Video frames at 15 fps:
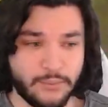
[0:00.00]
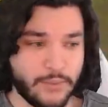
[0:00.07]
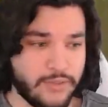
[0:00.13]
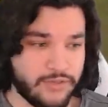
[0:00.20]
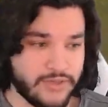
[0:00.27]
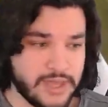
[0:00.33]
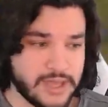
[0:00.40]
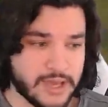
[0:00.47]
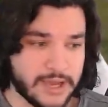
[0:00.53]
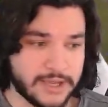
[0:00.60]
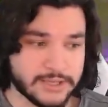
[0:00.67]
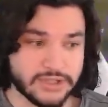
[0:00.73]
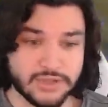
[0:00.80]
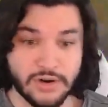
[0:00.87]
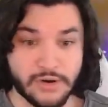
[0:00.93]
with the
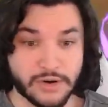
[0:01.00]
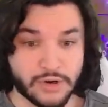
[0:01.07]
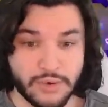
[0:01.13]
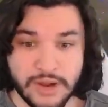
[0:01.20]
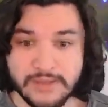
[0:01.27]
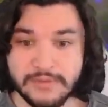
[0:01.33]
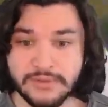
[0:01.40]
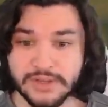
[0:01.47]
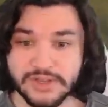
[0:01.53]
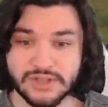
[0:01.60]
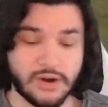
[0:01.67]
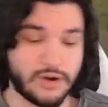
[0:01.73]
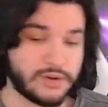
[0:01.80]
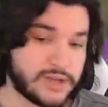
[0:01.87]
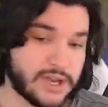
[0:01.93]
uh, Star Grip, the
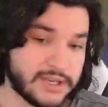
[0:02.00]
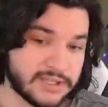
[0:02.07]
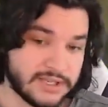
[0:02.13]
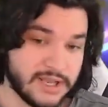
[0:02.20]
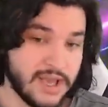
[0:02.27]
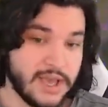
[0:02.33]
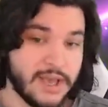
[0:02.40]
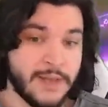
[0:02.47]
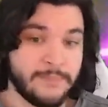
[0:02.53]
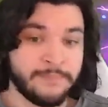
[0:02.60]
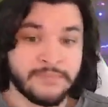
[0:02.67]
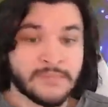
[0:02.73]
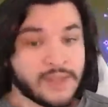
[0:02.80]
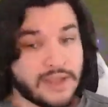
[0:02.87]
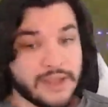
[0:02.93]
Stardust,
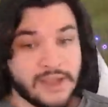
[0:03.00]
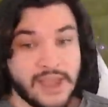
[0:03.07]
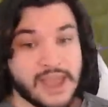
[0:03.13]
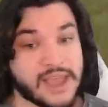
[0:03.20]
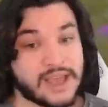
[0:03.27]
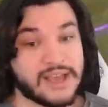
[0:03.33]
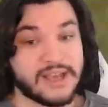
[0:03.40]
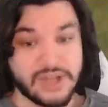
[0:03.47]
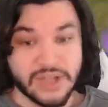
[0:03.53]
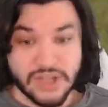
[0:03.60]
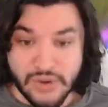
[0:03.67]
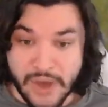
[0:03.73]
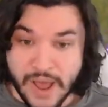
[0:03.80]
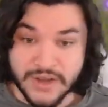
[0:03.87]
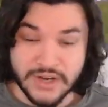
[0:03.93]
and
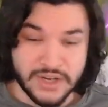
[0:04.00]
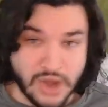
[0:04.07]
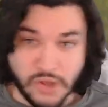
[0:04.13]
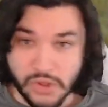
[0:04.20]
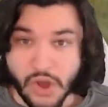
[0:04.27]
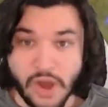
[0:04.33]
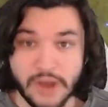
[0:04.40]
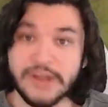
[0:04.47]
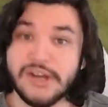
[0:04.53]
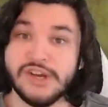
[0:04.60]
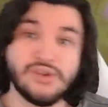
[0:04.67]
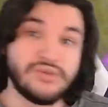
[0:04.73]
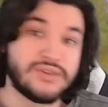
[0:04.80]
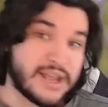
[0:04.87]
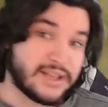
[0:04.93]
you had to log in to
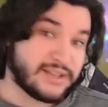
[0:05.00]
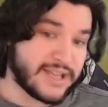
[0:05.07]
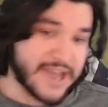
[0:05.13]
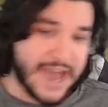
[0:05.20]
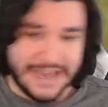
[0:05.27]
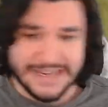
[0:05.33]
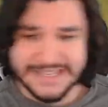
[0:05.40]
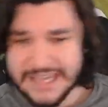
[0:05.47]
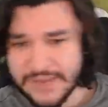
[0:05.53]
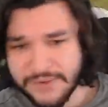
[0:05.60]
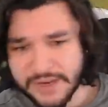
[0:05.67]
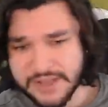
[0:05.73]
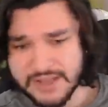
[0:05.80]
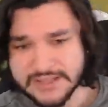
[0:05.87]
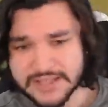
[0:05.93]
do daily
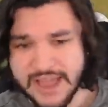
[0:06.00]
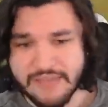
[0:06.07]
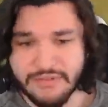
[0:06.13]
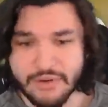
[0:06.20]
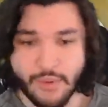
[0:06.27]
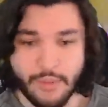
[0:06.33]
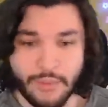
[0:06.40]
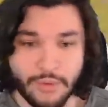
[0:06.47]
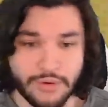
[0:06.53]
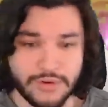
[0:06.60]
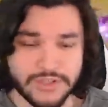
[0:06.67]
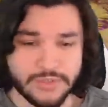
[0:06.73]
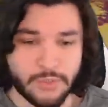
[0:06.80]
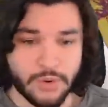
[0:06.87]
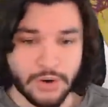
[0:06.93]
activities and the
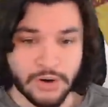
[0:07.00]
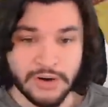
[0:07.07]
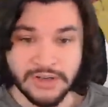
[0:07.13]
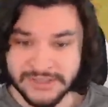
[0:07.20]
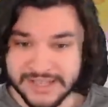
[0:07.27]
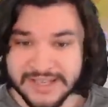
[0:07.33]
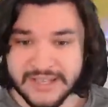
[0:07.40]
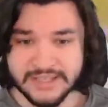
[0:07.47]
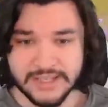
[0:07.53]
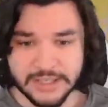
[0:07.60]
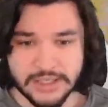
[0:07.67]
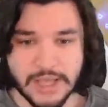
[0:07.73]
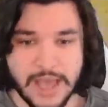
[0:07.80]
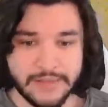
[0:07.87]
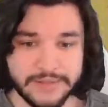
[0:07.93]
rewards were
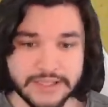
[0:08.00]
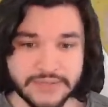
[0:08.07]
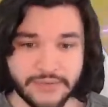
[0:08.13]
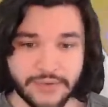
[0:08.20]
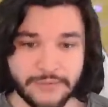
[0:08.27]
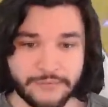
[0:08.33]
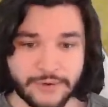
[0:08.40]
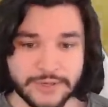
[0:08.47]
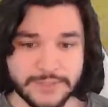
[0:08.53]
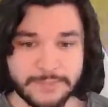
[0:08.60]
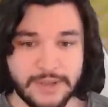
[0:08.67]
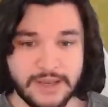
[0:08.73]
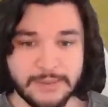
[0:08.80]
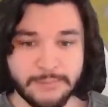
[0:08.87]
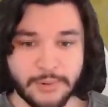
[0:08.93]
decent at least for the first
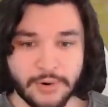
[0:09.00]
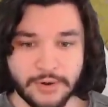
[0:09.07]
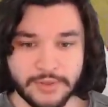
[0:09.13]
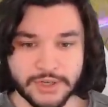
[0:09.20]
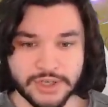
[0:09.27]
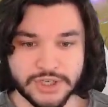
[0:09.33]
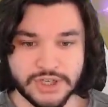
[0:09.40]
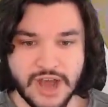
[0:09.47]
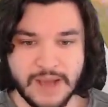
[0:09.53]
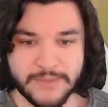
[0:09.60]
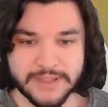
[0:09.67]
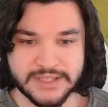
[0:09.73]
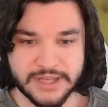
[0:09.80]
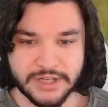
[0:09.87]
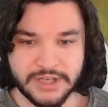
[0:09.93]
beginning part of the shop
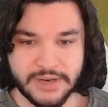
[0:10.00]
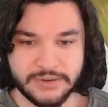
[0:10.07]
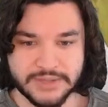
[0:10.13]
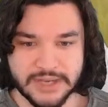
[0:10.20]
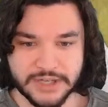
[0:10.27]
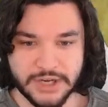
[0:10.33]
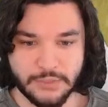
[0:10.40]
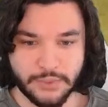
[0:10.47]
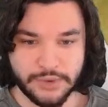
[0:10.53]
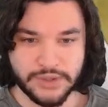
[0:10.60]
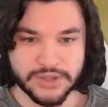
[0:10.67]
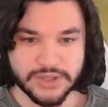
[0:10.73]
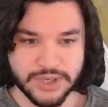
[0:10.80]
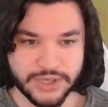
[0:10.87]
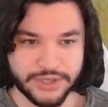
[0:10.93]
that's actually it was actually a
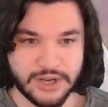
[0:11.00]
really solid